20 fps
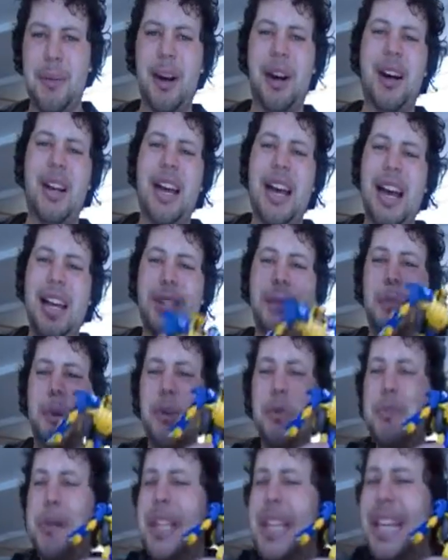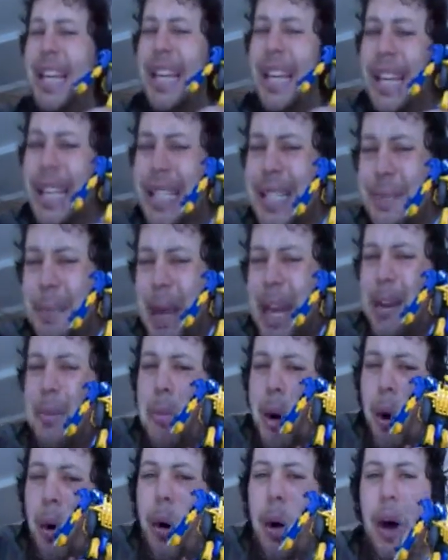Come on, Hasbro, please
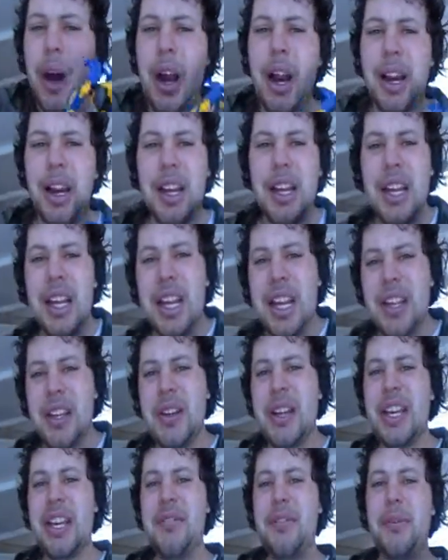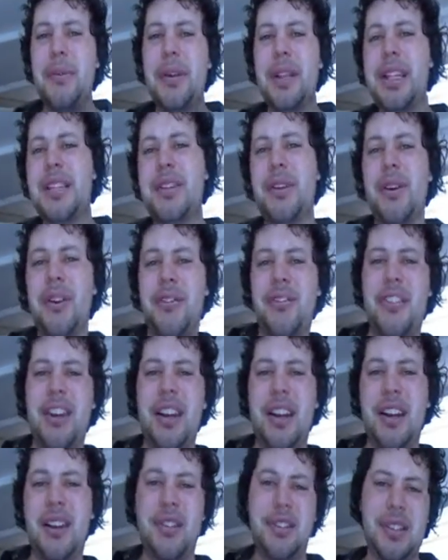make more! You can even release old
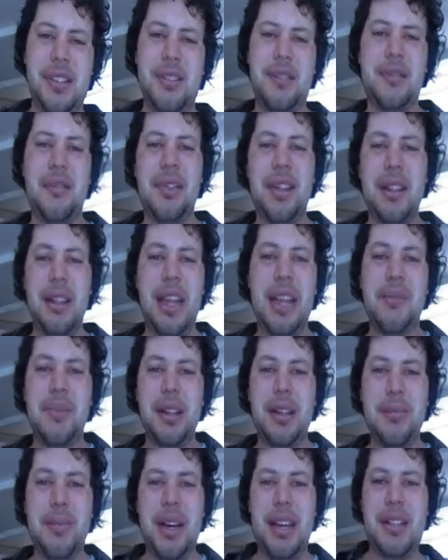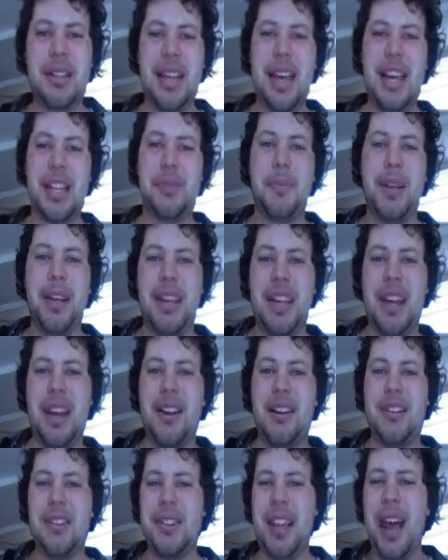figures and label them as X-Men
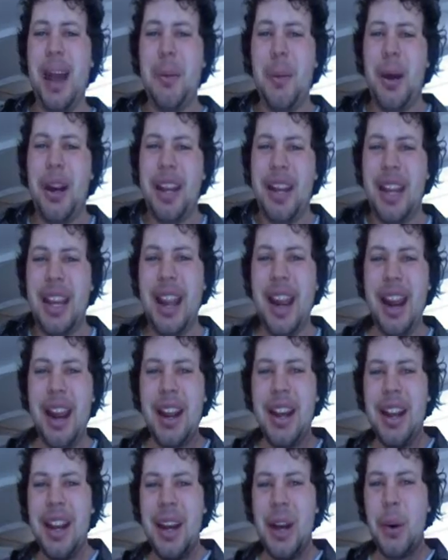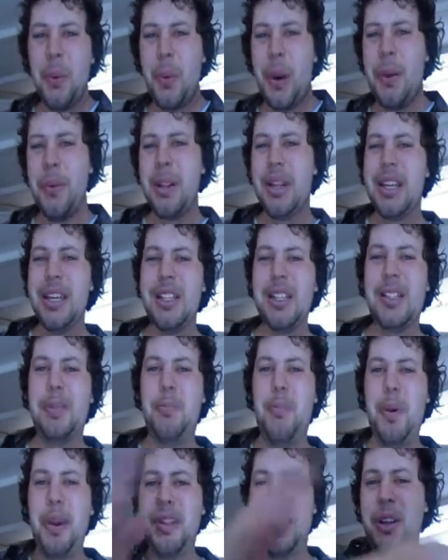characters. I wouldn't care.
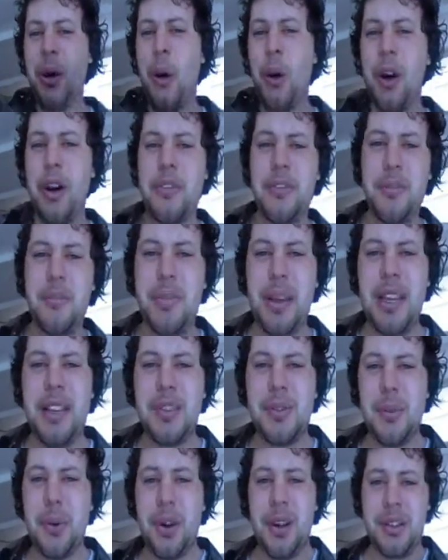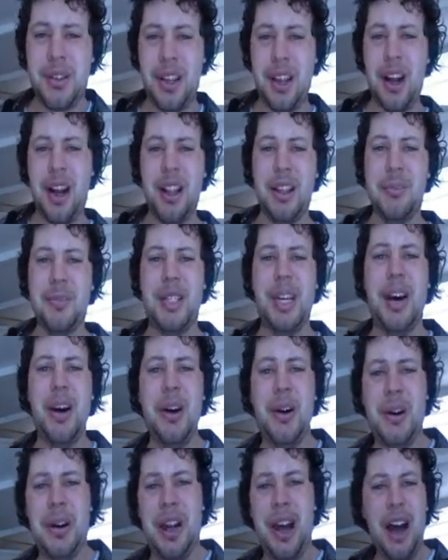Re-release Spitor from Beast Wars and call him
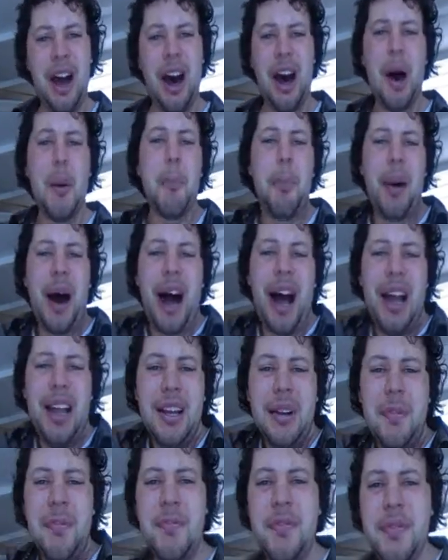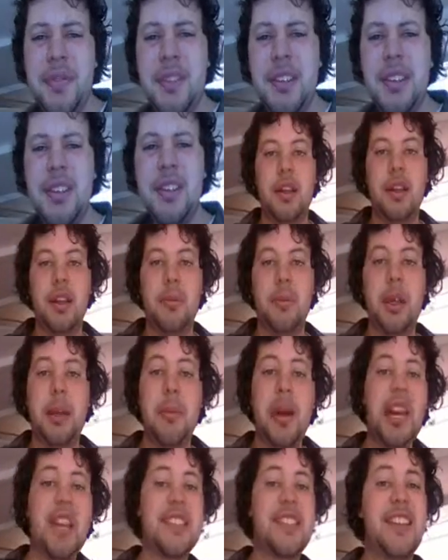Toad. I'll buy him.
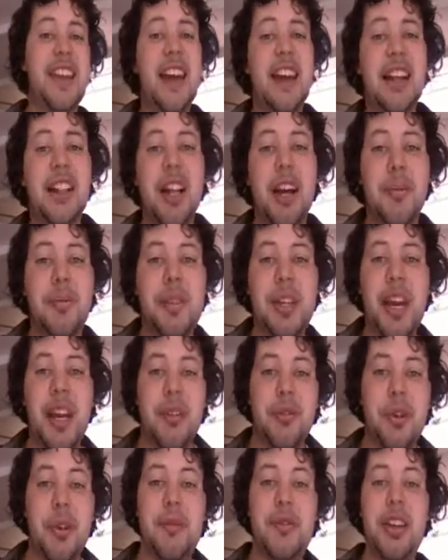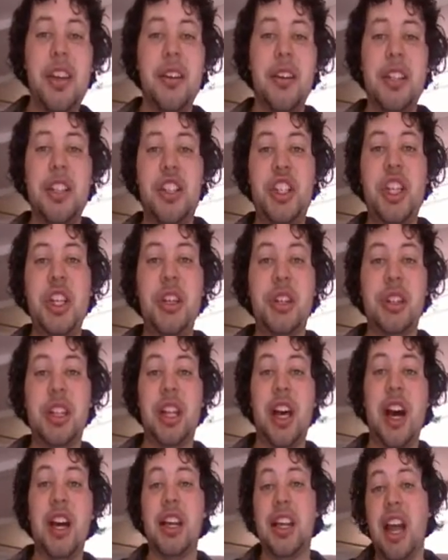We can make a Cyclops out of Reveal the
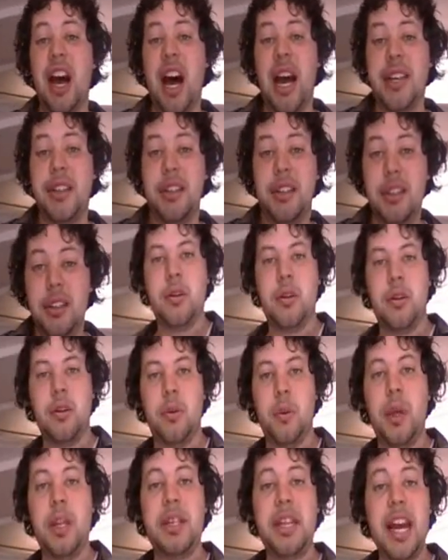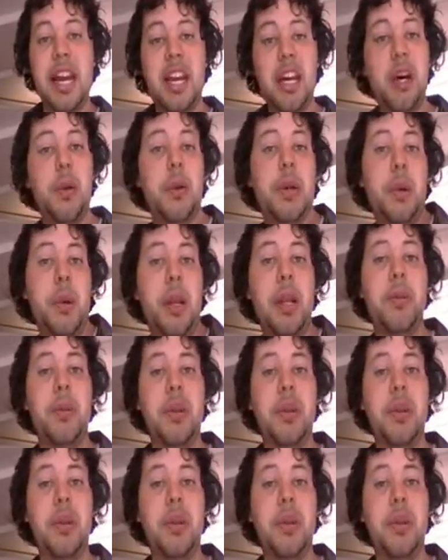Shield Lugnut. Redeco and